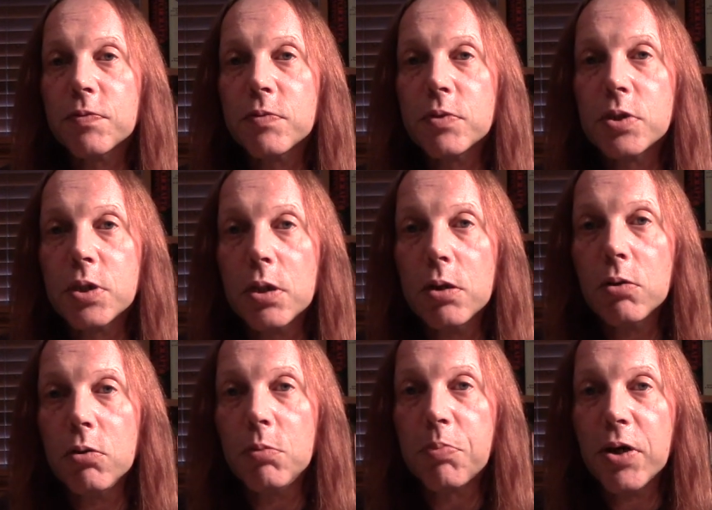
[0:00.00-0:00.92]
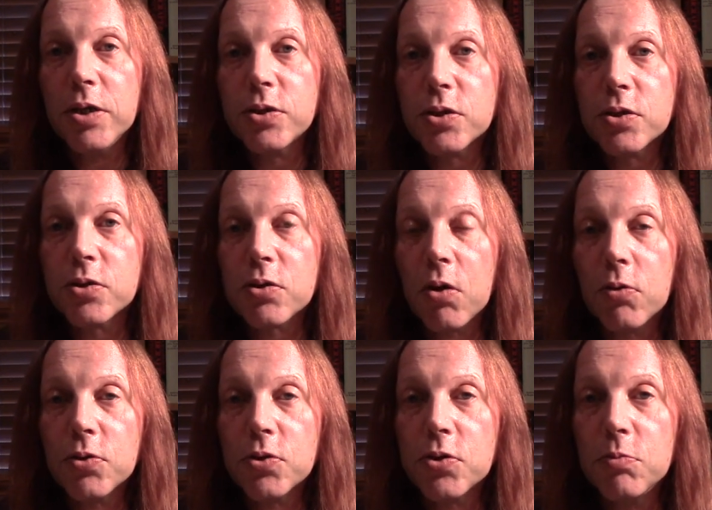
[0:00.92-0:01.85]
of singing your praises as
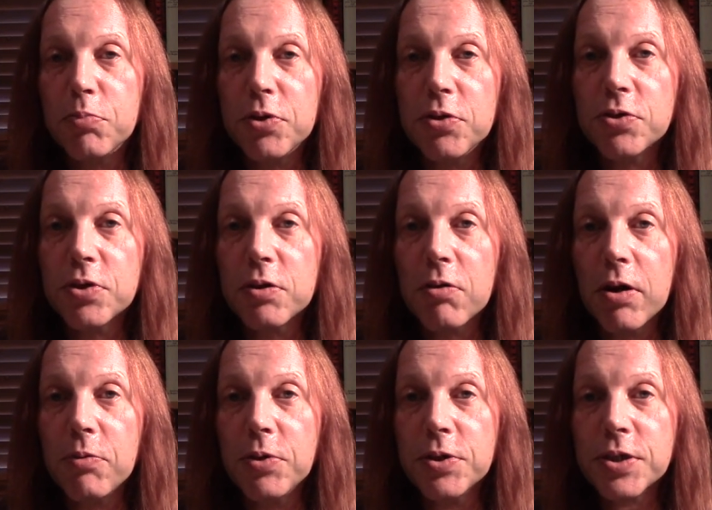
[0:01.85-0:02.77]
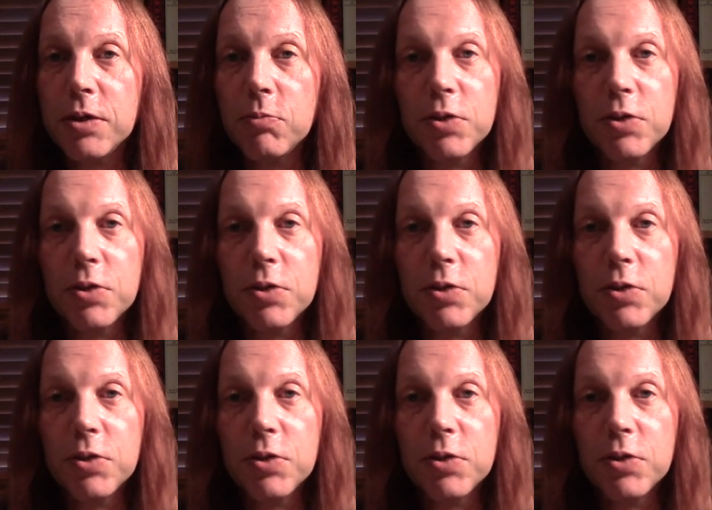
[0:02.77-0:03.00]
long as you're producing great whiskey,